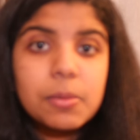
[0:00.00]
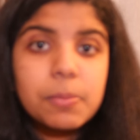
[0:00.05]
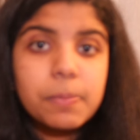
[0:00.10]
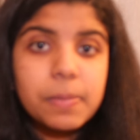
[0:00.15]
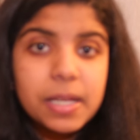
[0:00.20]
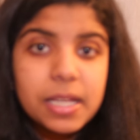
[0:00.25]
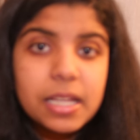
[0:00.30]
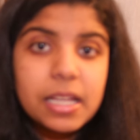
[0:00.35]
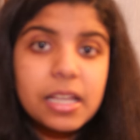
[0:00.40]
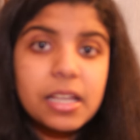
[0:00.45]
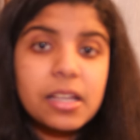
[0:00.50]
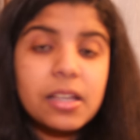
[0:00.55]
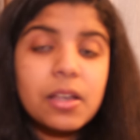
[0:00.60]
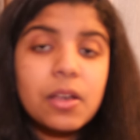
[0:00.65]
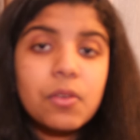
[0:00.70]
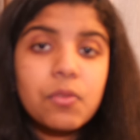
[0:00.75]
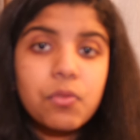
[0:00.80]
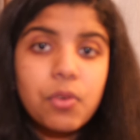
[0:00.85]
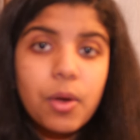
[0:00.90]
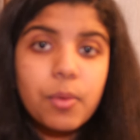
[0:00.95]
meaning
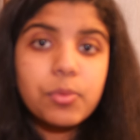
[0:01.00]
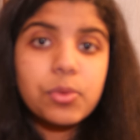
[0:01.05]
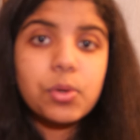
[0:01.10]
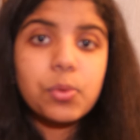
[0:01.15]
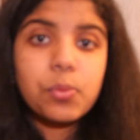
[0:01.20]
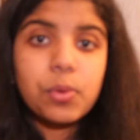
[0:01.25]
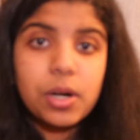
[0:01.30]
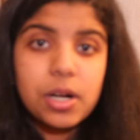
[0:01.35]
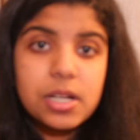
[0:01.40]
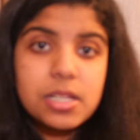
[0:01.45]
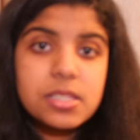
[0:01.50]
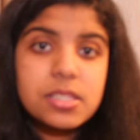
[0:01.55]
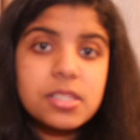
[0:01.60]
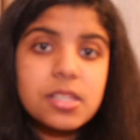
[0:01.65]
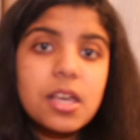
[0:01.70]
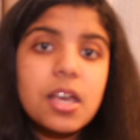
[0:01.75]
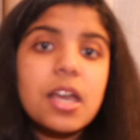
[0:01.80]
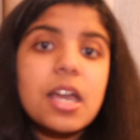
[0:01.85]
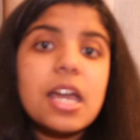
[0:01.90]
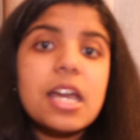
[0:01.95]
from the words,